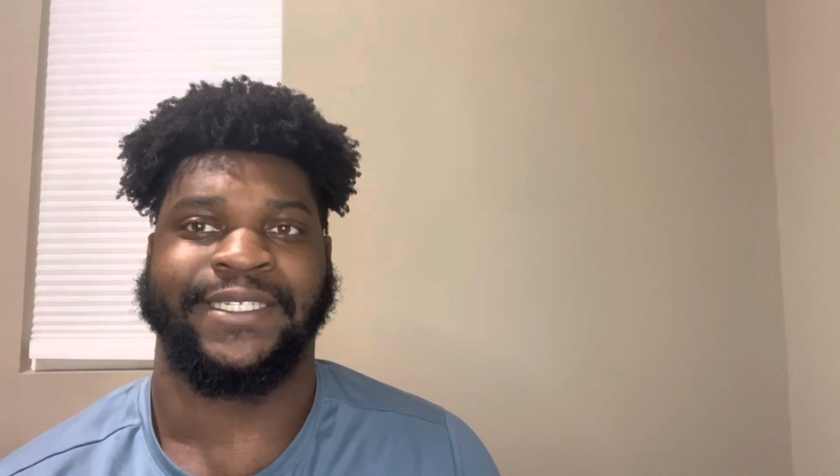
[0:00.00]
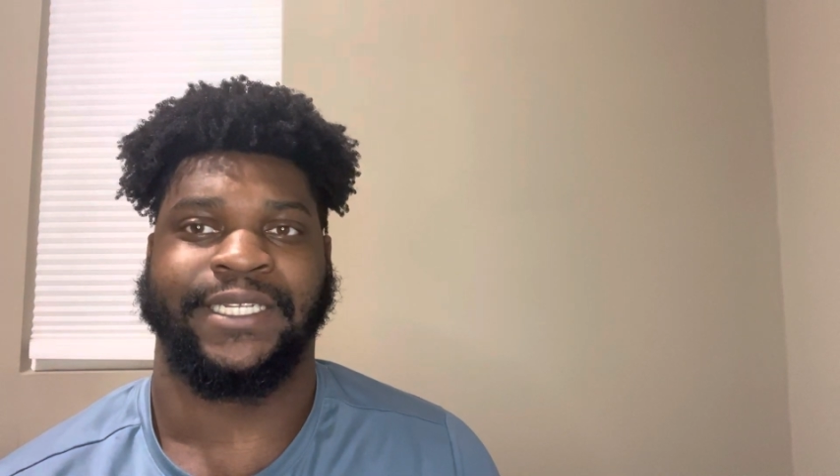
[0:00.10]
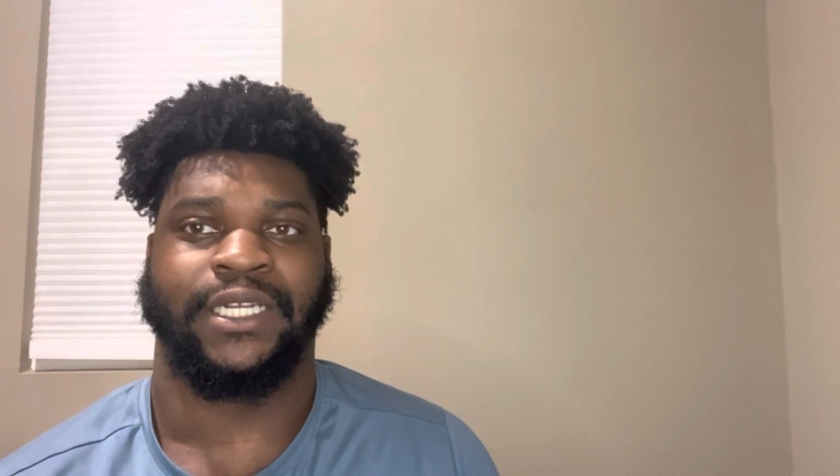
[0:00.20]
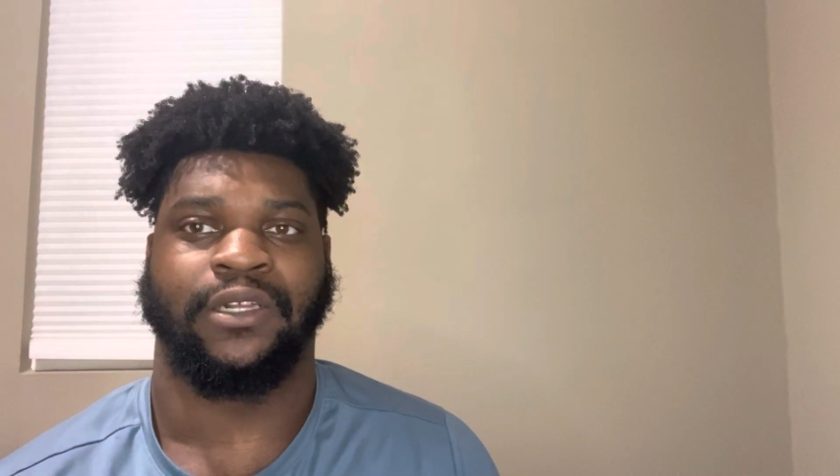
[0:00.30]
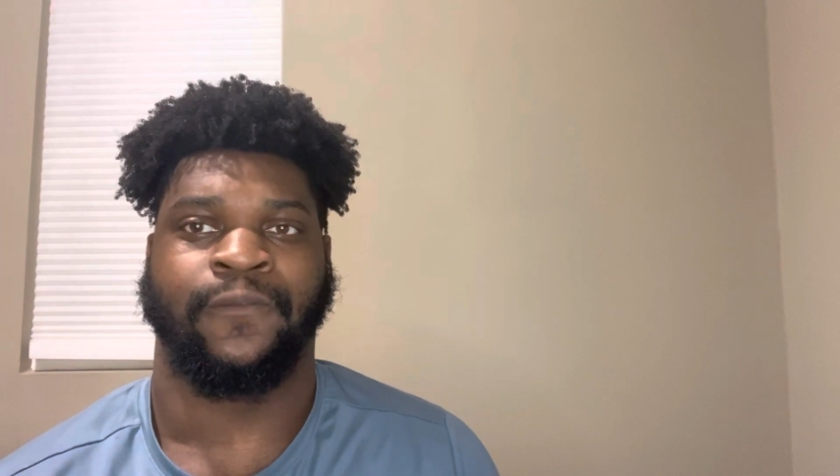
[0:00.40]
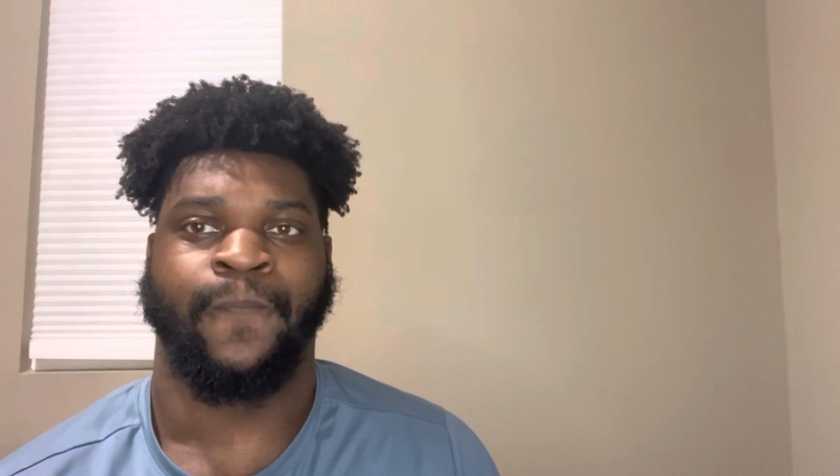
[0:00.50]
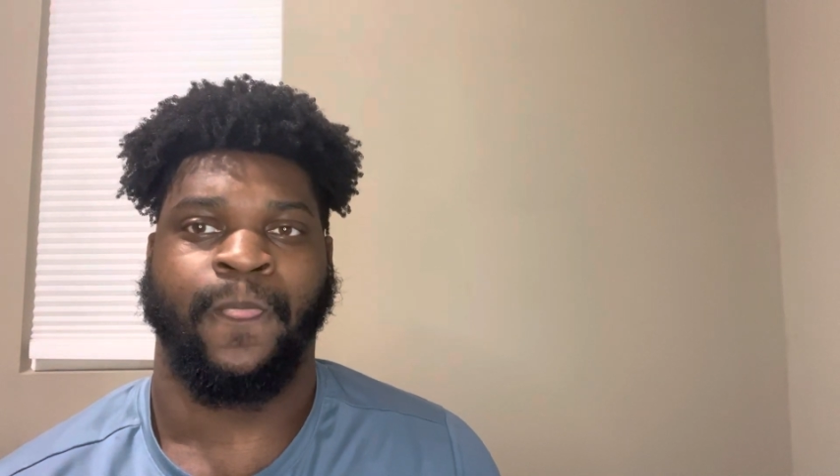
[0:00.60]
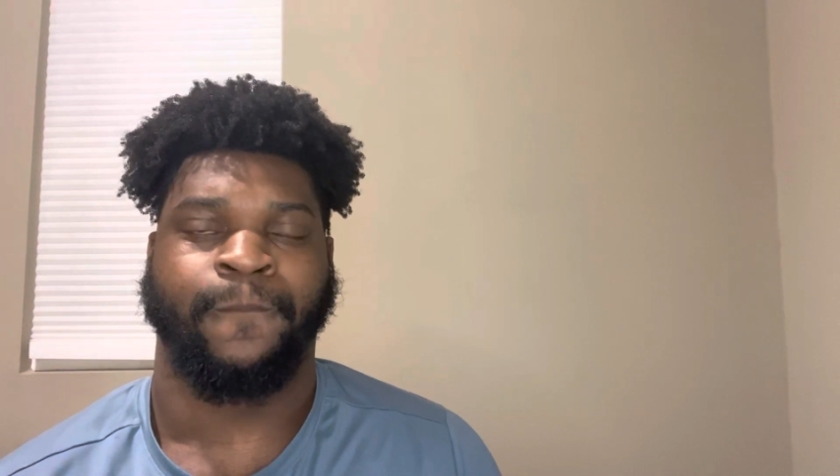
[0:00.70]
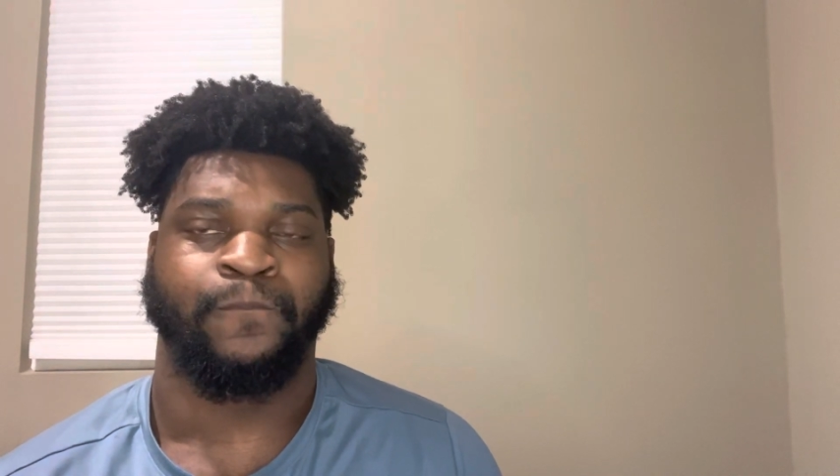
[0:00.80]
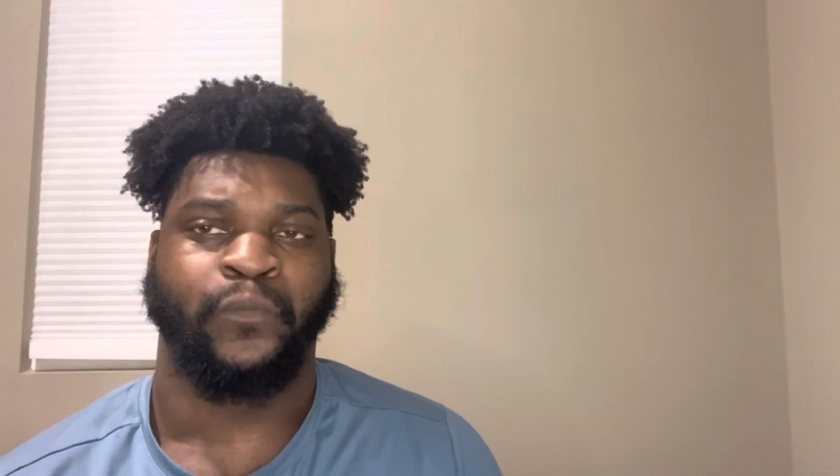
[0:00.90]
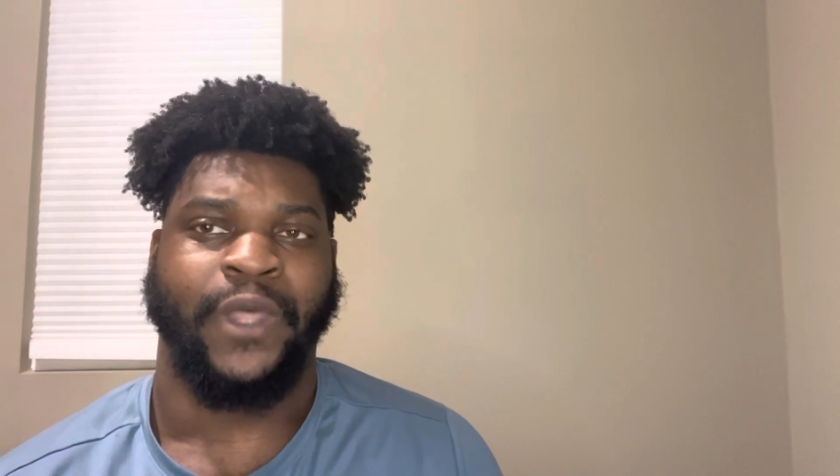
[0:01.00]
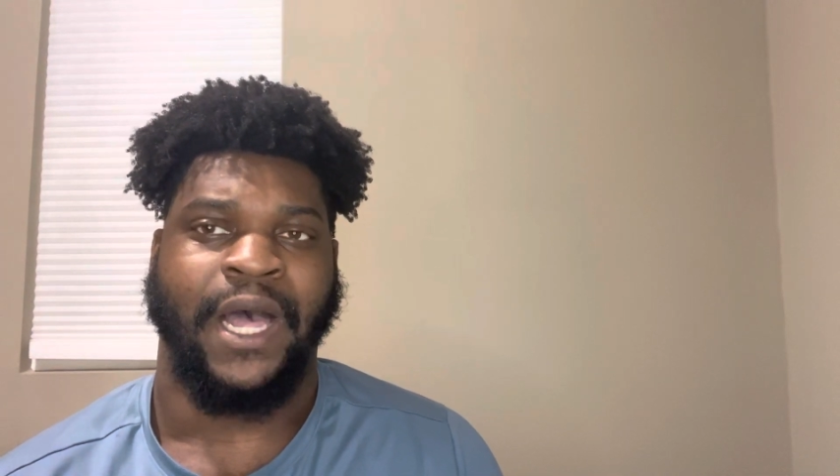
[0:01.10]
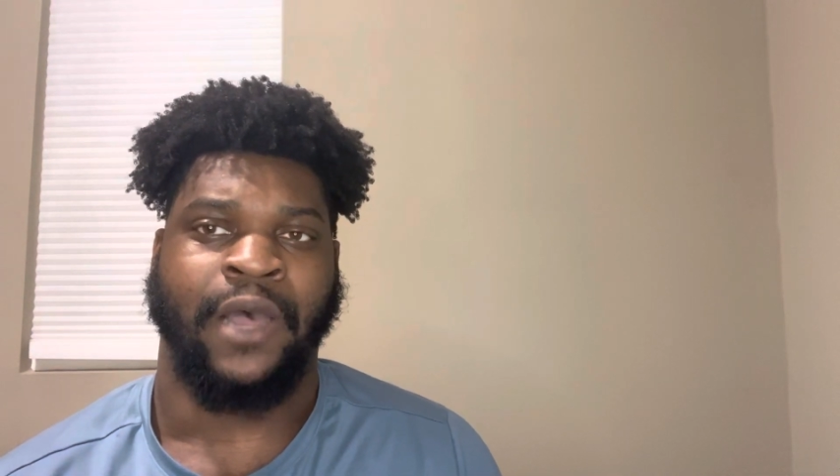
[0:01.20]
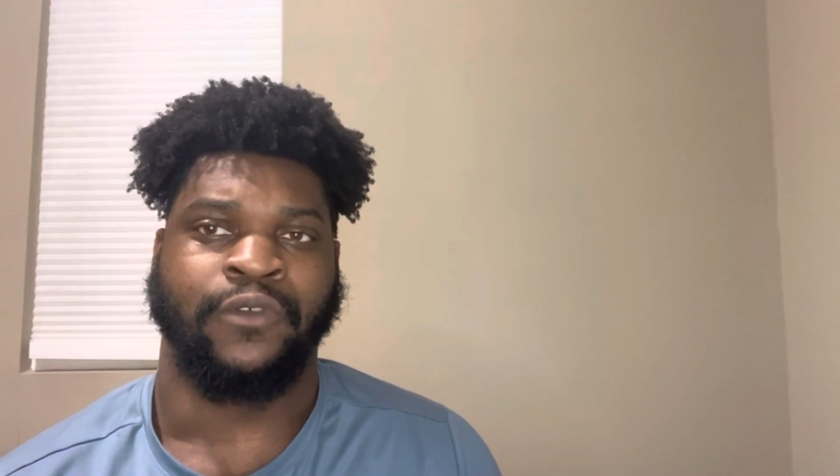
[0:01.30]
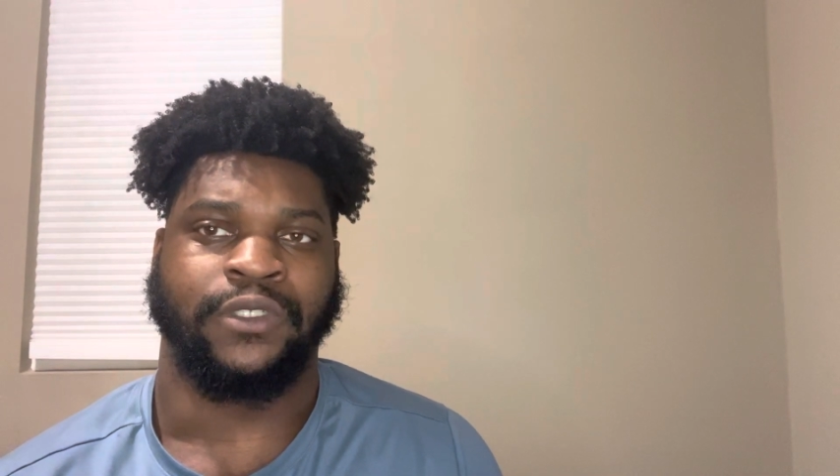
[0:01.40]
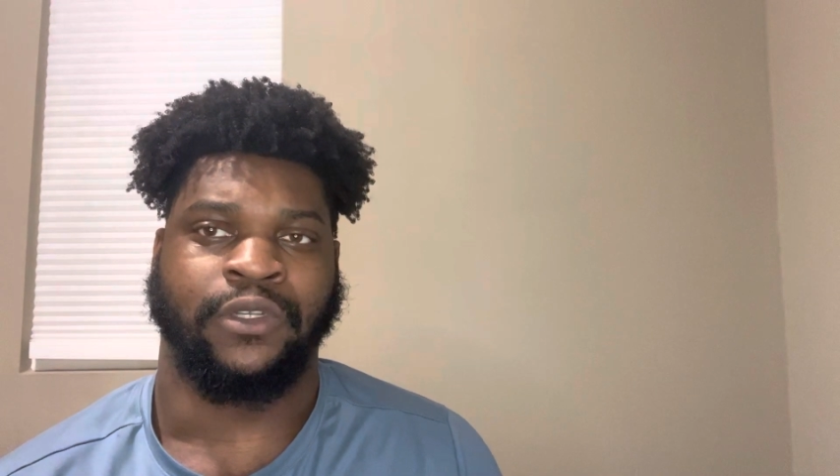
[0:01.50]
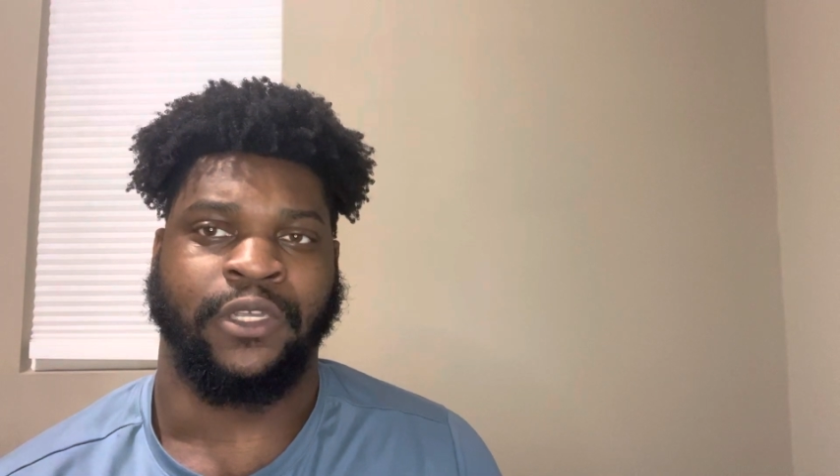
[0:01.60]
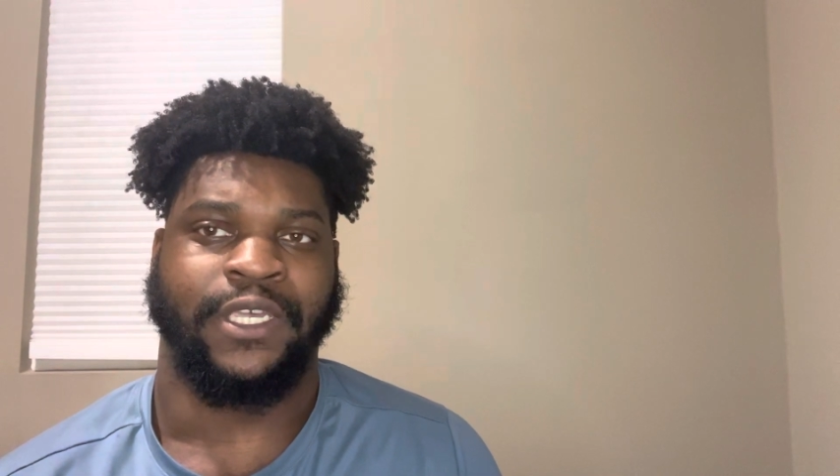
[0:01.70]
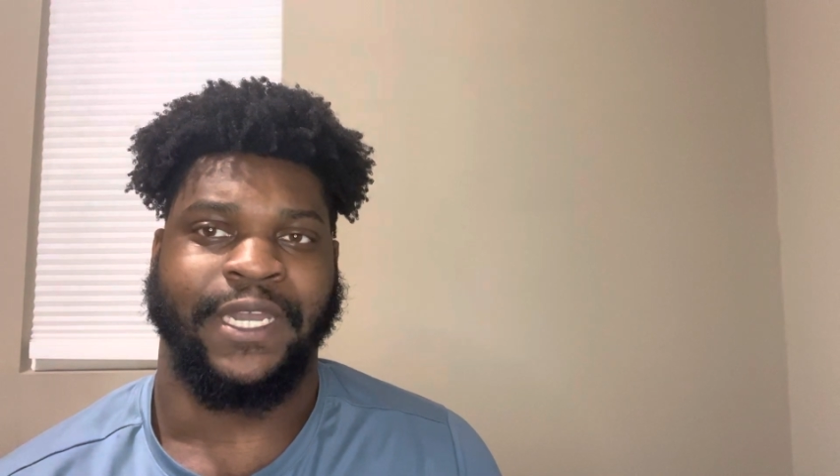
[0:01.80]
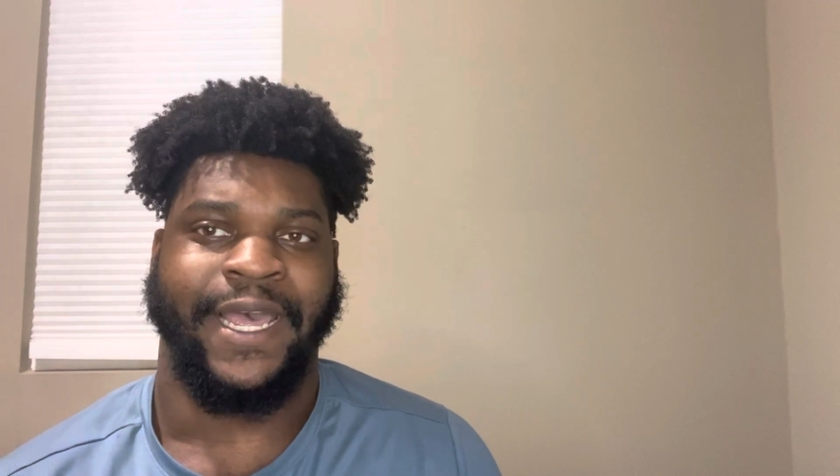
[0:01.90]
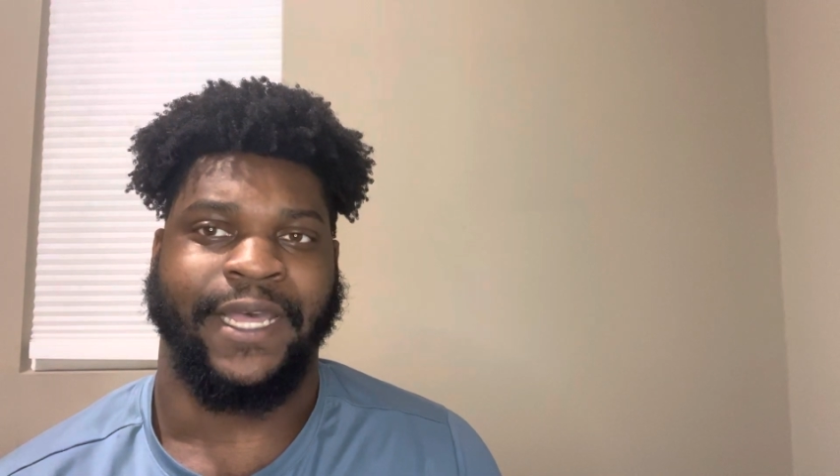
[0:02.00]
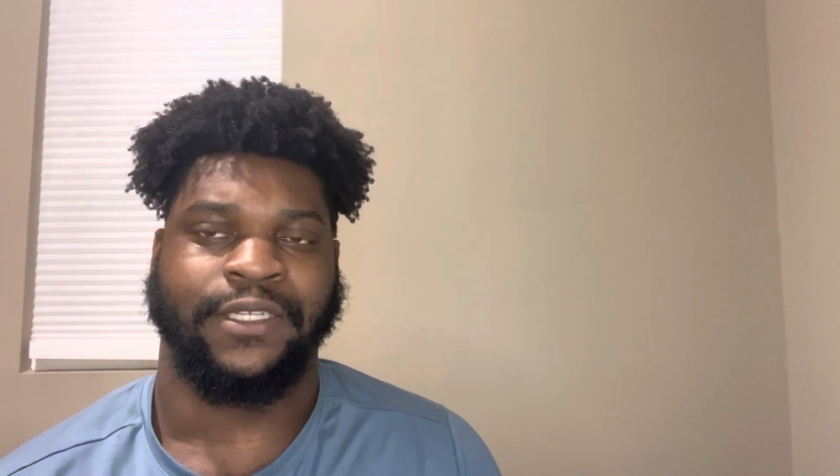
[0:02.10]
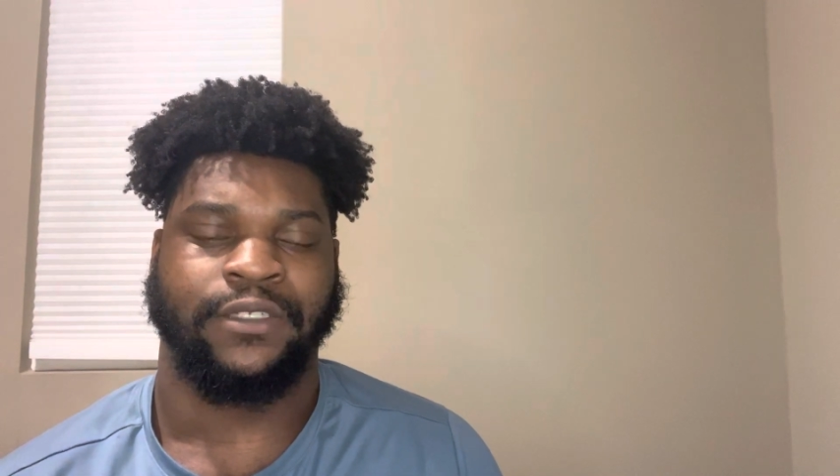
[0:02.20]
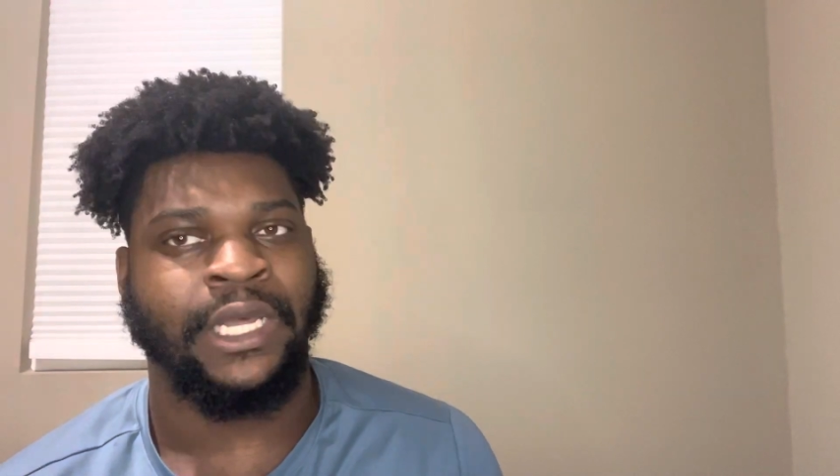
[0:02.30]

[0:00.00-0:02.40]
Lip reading: SL I was looking at.